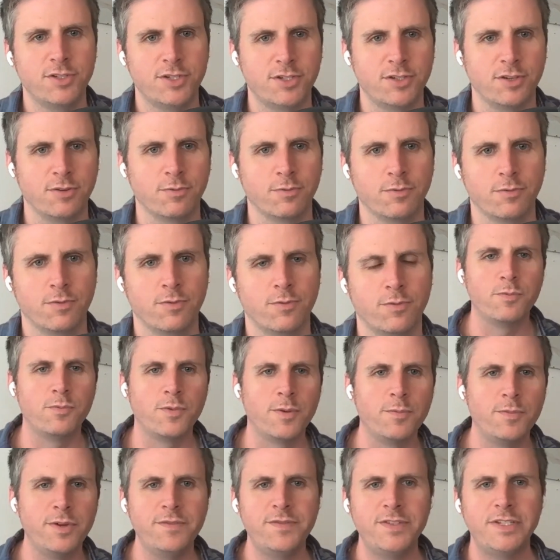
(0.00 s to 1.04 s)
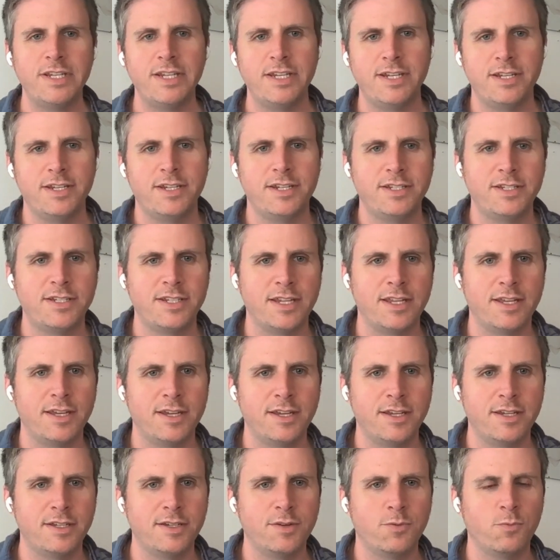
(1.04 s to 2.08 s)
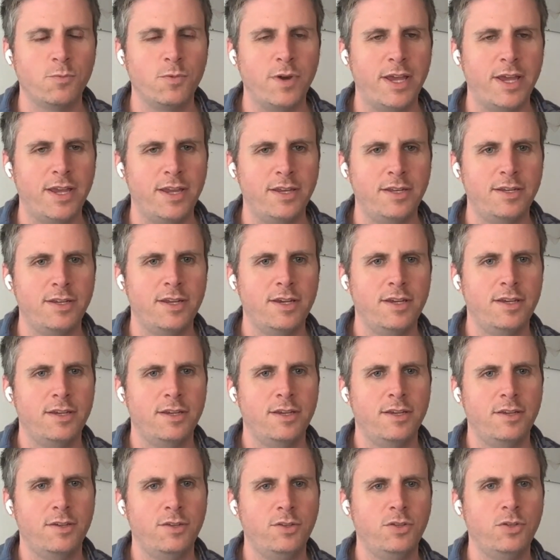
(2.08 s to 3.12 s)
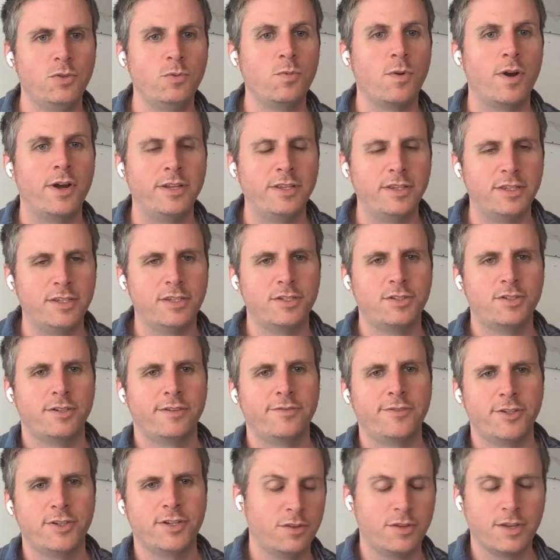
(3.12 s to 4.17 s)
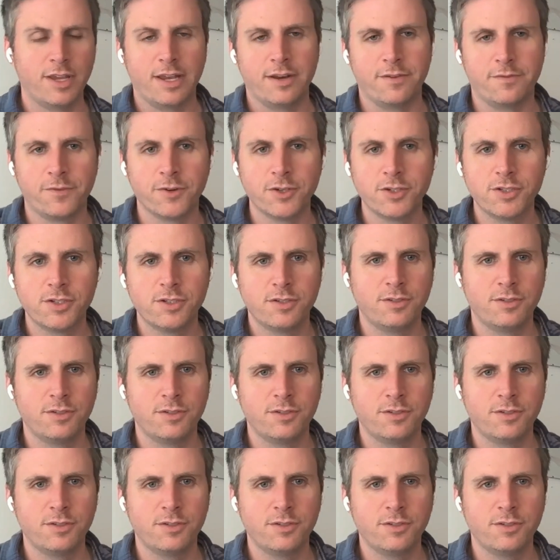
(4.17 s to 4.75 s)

So what we've seen is that when you want the server to kind of first